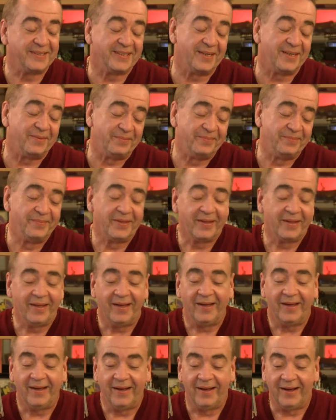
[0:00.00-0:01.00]
So,
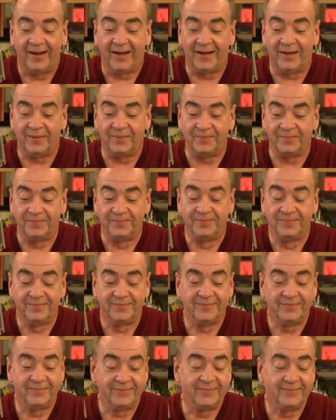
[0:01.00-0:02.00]

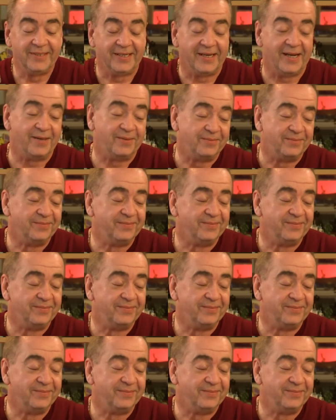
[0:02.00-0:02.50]
you know,